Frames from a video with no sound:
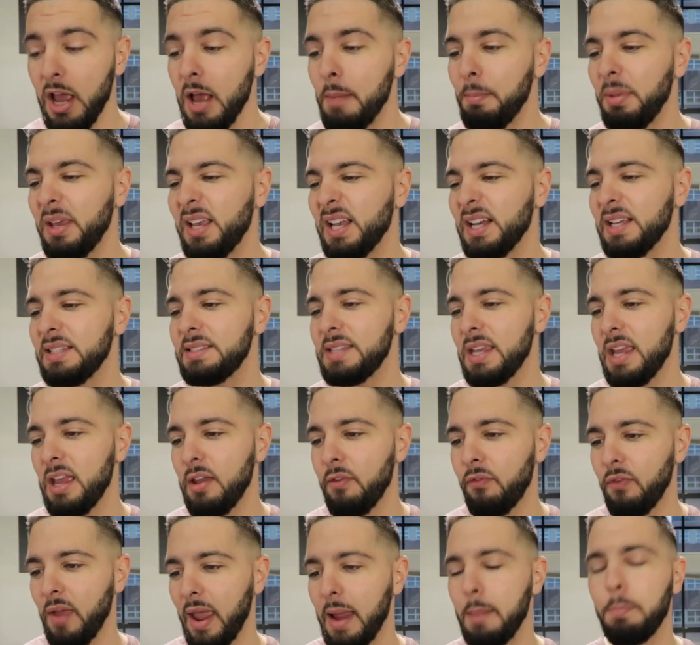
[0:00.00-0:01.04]
because
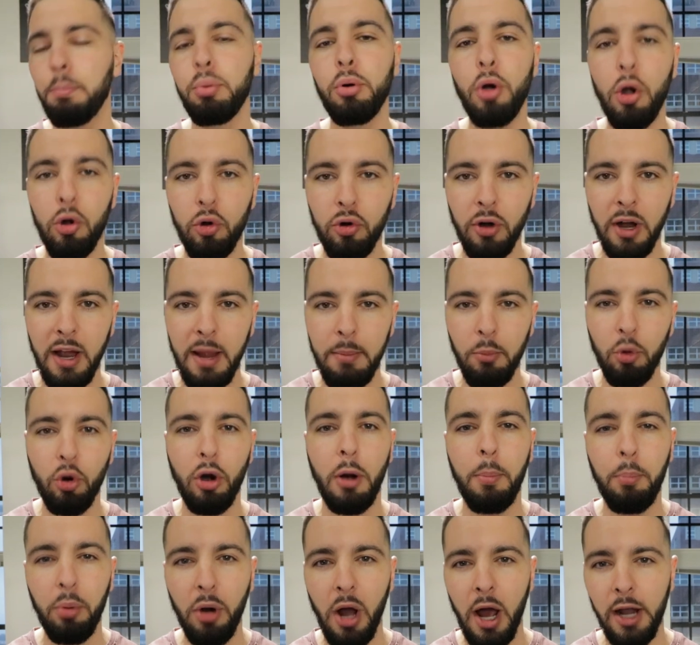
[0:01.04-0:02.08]
if a program or
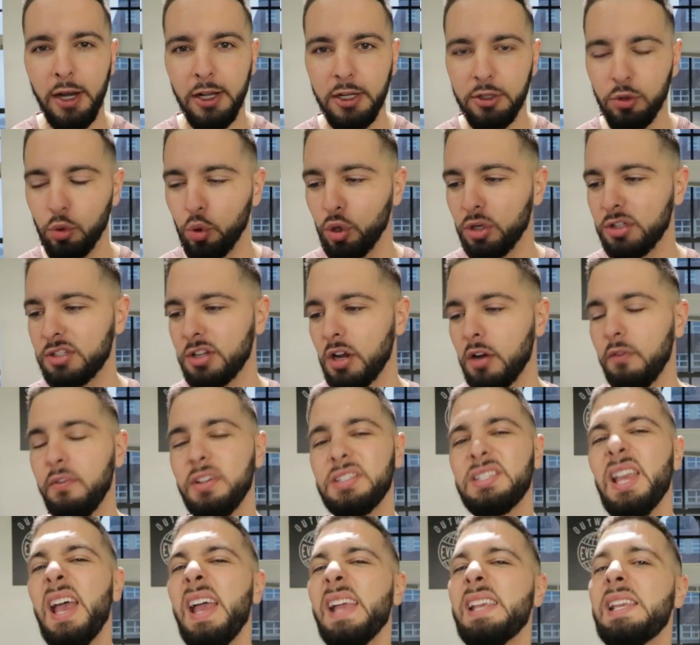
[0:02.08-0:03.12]
a product or a
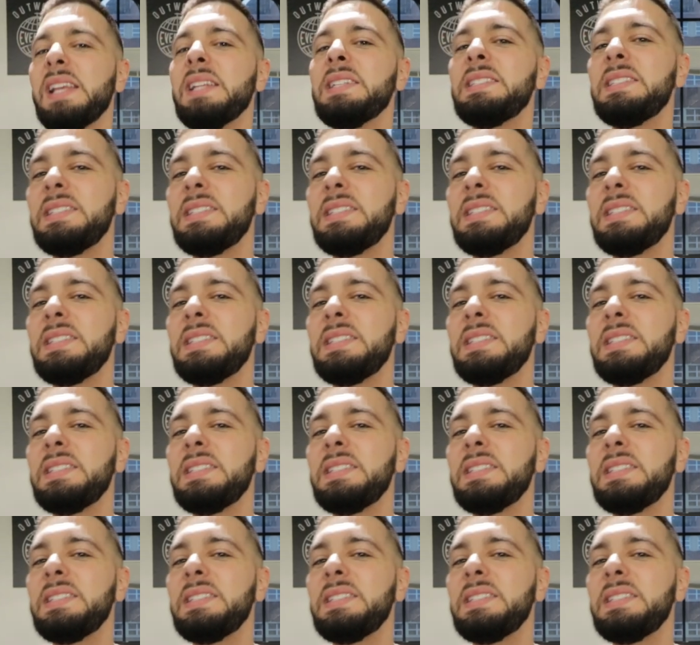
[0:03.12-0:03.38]
service can